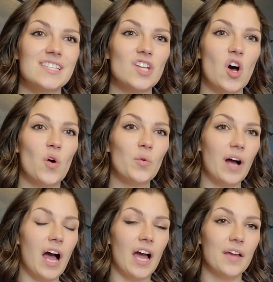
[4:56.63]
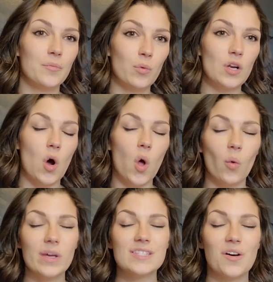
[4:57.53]
So I would
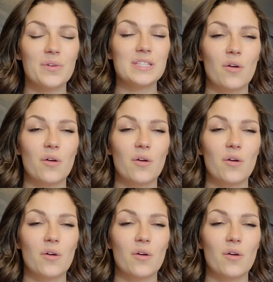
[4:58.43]
always, always,